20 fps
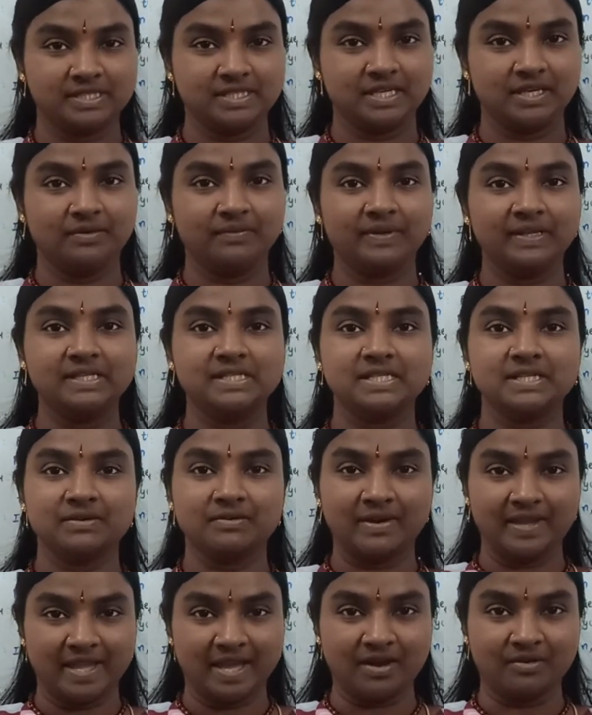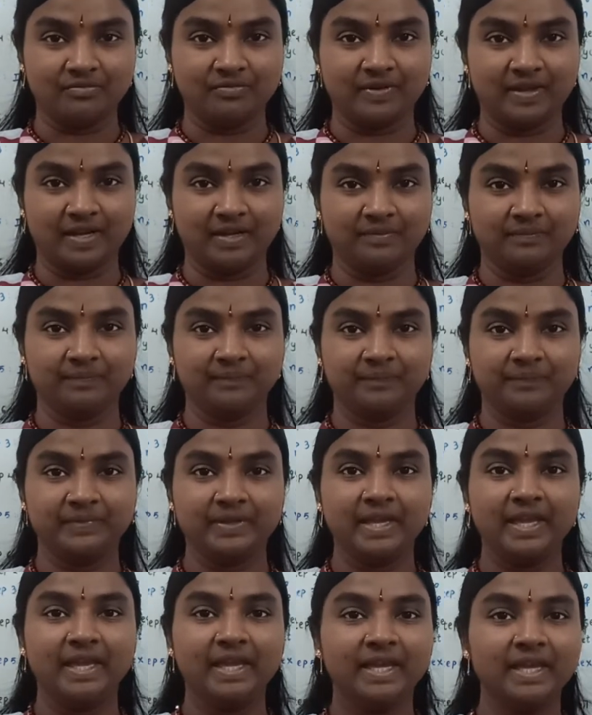sequence y of n.
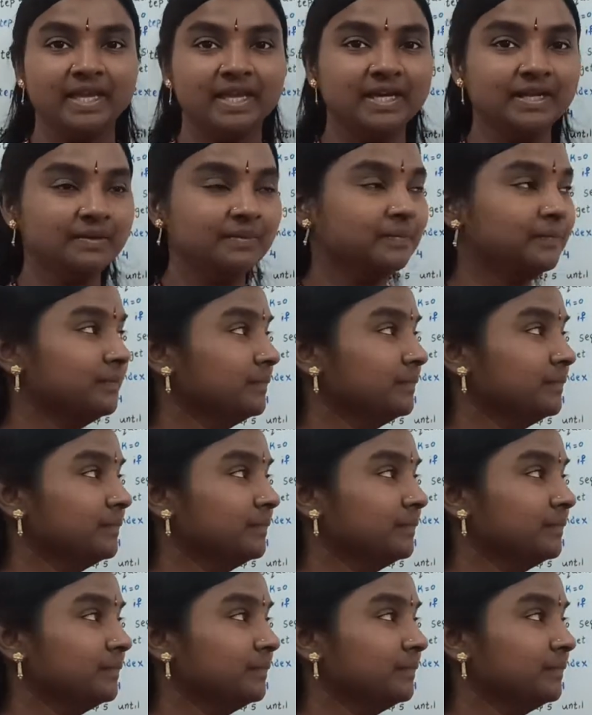Here,